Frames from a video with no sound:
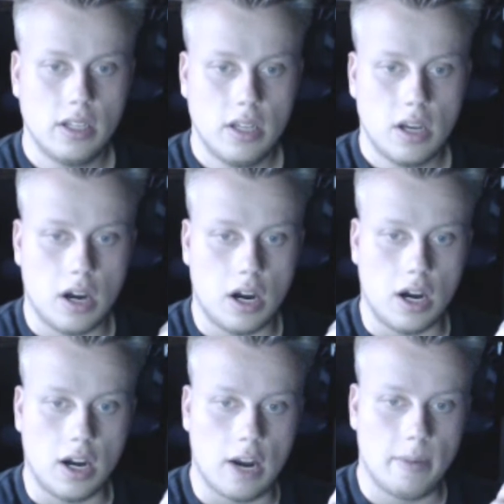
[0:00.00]

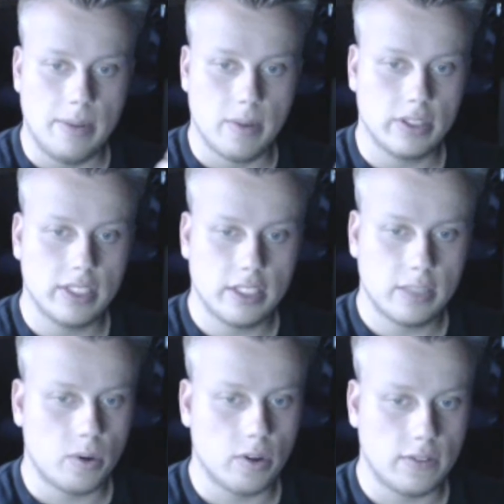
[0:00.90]
How many modes does it
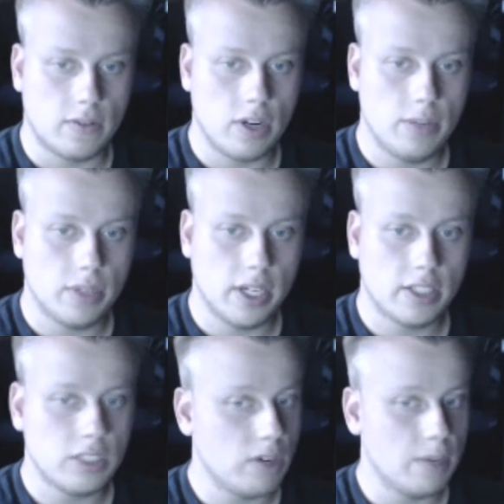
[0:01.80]
support? 40
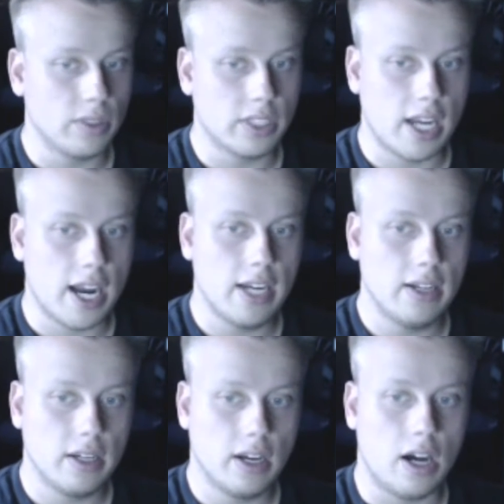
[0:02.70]
players, 20 per side.
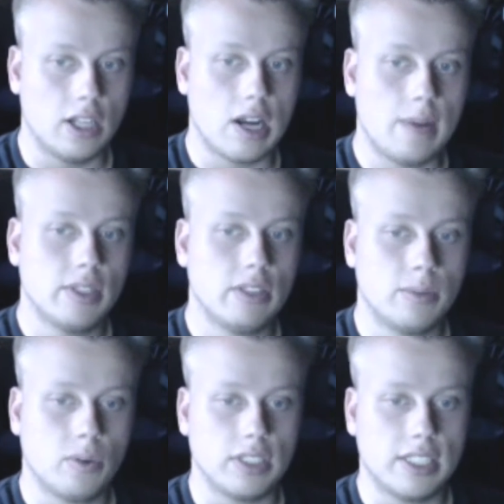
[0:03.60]
Drop zone
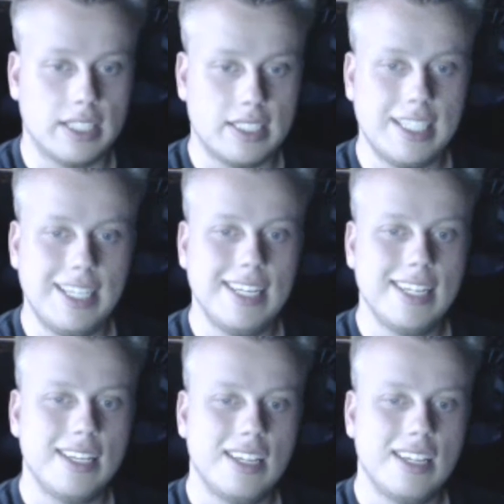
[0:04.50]
supports 16.